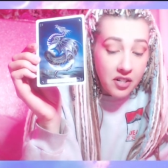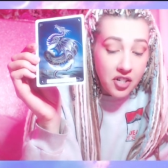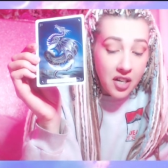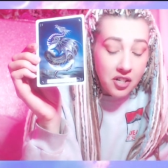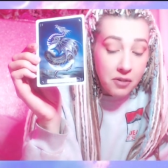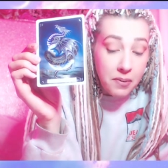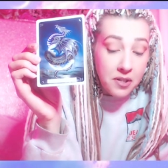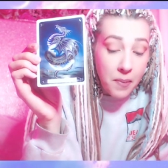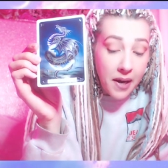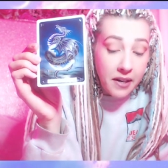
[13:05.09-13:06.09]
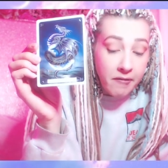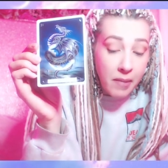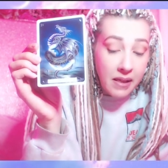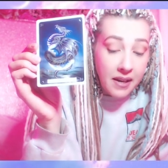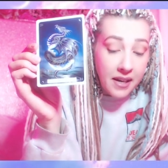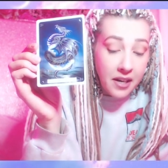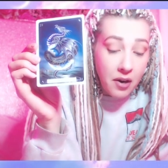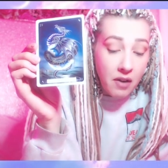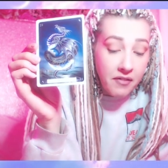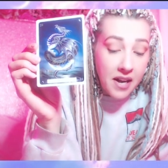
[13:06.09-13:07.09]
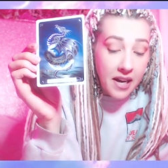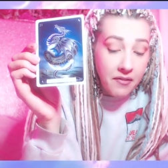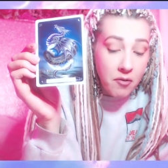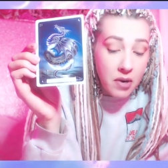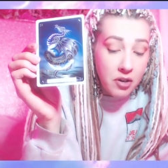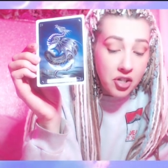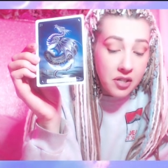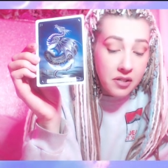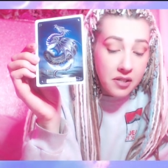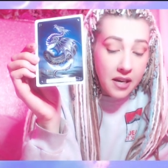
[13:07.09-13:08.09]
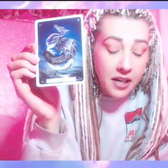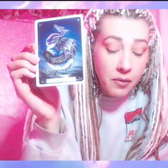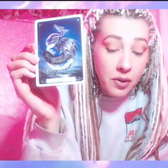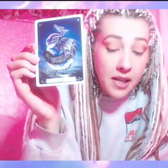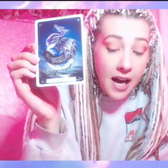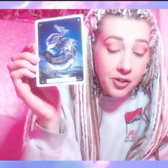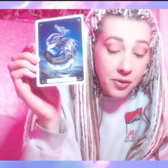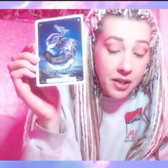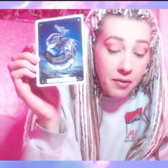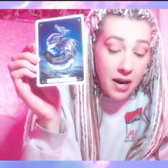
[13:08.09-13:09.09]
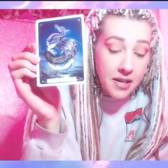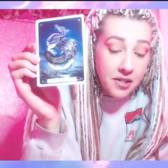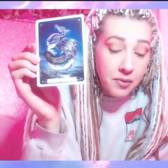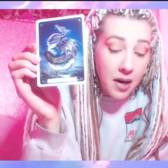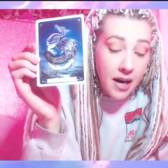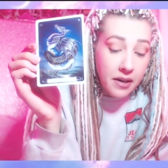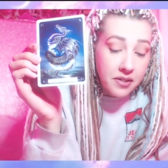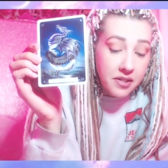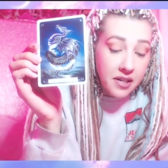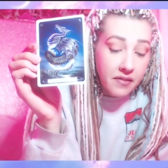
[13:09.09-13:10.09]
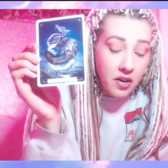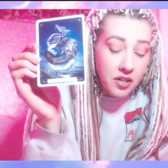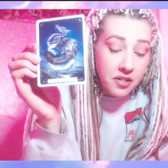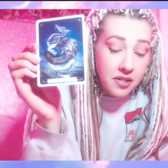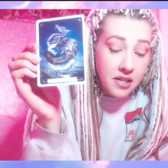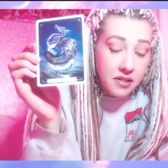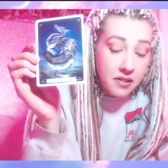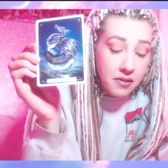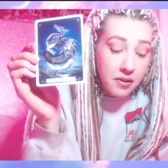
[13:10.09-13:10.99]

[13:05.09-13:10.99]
Change your perspective by letting go of negative emotions, and you will naturally rise to a higher state of consciousness.